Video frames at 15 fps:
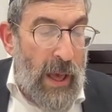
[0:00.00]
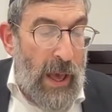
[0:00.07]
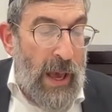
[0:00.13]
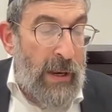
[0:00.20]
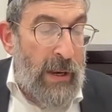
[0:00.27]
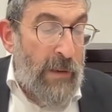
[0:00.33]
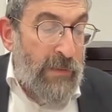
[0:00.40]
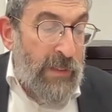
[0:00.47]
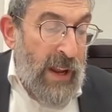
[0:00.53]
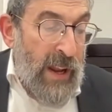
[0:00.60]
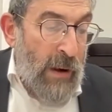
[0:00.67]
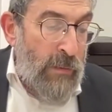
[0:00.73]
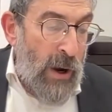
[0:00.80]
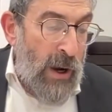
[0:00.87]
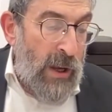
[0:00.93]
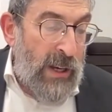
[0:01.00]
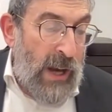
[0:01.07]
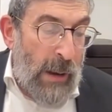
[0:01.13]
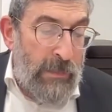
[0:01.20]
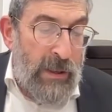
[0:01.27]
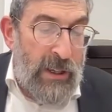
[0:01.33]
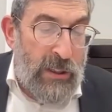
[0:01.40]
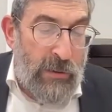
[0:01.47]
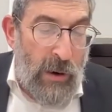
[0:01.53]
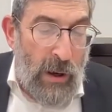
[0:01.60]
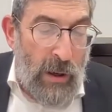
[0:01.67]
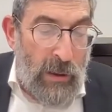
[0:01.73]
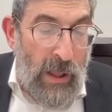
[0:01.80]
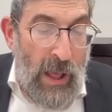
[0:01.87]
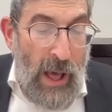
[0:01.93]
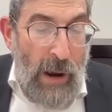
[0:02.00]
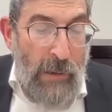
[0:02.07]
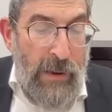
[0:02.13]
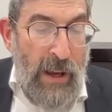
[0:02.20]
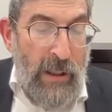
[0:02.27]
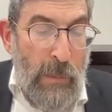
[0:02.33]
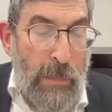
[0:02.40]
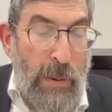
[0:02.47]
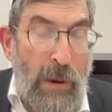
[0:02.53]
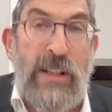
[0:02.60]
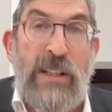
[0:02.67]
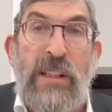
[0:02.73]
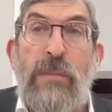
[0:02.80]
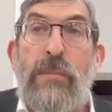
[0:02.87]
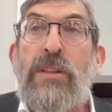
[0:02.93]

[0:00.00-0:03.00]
and if they're not roy to come to yisrael, hari ela poislin.